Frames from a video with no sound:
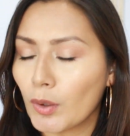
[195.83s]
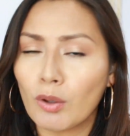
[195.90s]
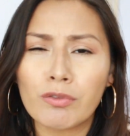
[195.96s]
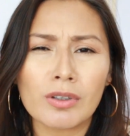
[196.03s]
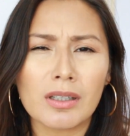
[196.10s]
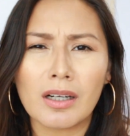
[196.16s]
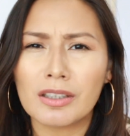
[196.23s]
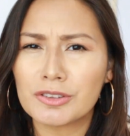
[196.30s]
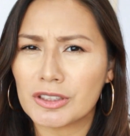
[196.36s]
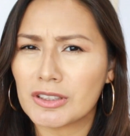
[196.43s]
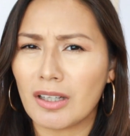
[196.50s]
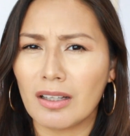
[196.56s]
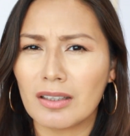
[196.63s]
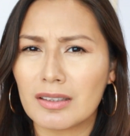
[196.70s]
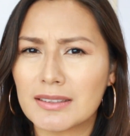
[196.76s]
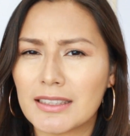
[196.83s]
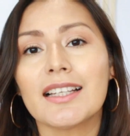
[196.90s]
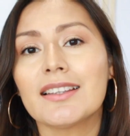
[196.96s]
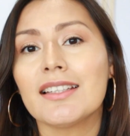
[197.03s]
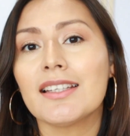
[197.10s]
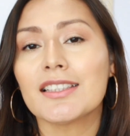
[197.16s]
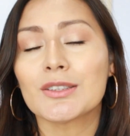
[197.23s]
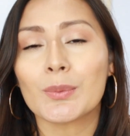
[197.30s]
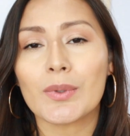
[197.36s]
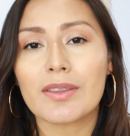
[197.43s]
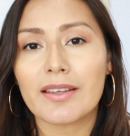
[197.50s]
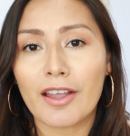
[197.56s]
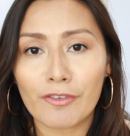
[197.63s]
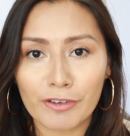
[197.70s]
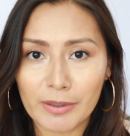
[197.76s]
over $100. I think it's
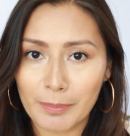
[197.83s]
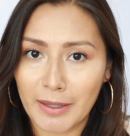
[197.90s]
worth every